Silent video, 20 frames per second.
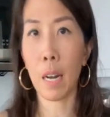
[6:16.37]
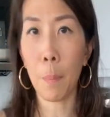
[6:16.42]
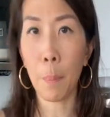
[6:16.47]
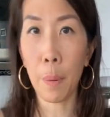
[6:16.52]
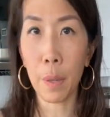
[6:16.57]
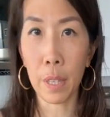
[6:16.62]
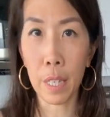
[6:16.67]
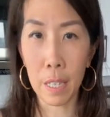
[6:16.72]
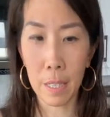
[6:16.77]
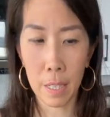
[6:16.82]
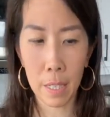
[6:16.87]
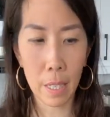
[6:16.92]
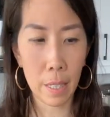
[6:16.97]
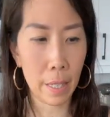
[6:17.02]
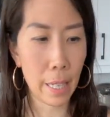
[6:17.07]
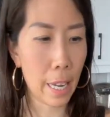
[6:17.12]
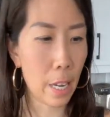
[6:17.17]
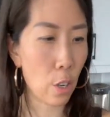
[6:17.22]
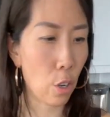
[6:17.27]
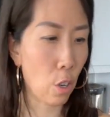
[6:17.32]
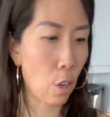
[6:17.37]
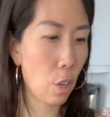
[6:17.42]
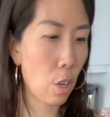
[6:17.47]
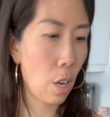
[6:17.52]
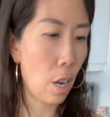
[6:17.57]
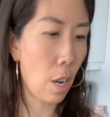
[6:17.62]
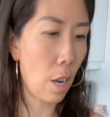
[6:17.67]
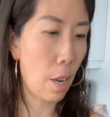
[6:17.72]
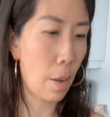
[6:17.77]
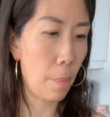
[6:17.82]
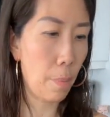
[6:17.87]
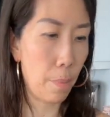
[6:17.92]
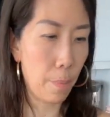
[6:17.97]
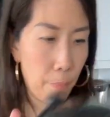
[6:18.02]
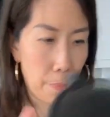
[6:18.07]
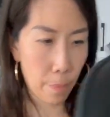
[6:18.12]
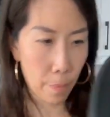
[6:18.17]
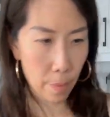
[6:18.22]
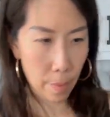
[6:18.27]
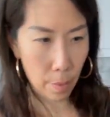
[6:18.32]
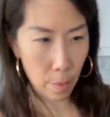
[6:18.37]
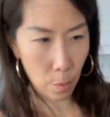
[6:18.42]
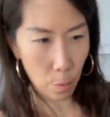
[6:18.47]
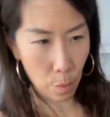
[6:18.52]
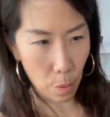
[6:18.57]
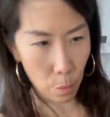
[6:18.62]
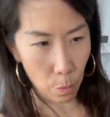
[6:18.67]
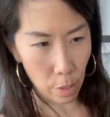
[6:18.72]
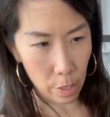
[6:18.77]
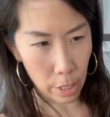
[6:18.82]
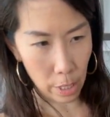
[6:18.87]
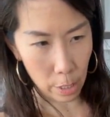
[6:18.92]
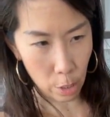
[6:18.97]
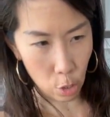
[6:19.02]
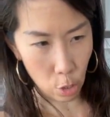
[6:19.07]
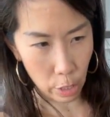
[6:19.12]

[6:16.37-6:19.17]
then this later when we're done